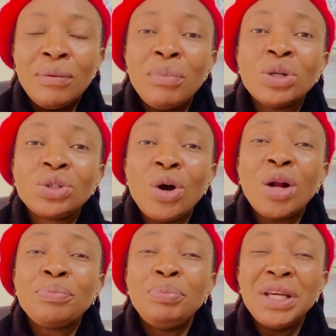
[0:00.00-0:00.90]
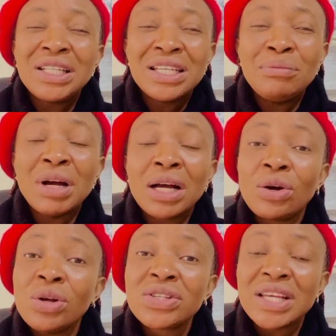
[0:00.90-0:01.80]
But God picked him and
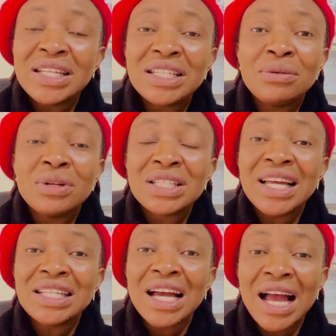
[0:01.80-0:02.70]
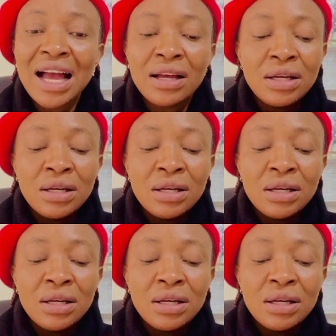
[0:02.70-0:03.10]
God set him, set her.